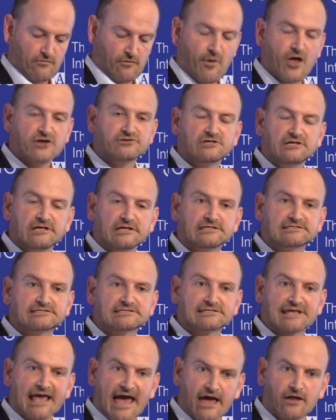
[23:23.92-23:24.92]
Remote
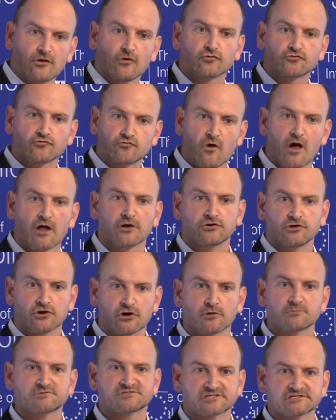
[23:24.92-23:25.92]
elites cannot run
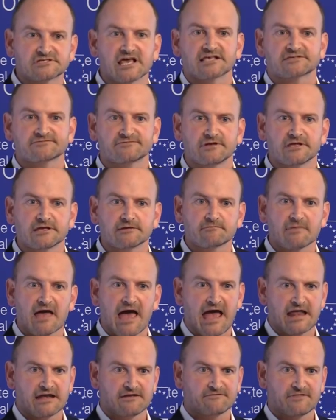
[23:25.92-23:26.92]
Europe successfully,
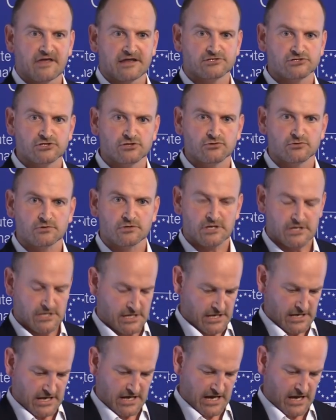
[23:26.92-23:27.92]
and if they do,
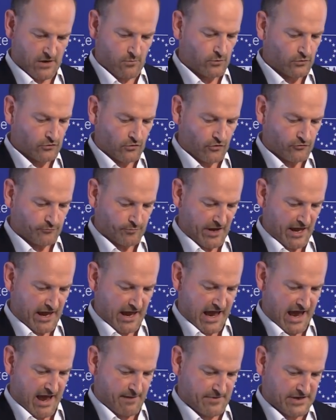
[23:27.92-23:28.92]
it will not be
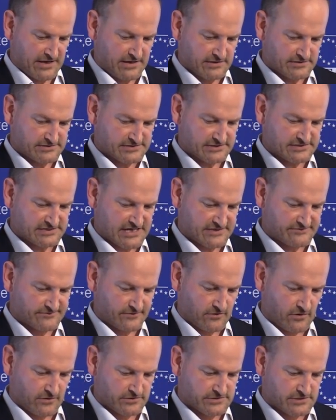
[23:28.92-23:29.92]
a happy,
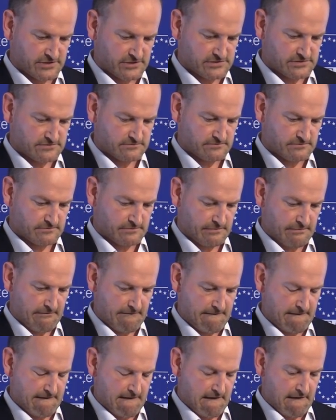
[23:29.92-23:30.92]
successful continent.
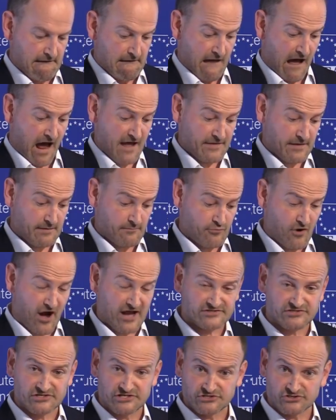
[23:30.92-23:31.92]
I think
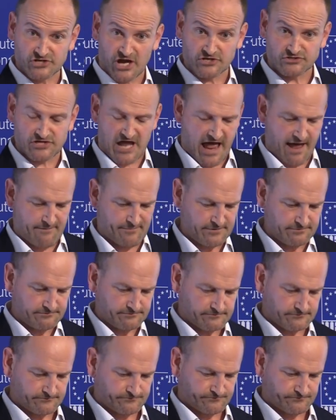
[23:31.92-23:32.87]
Brexit is going to happen.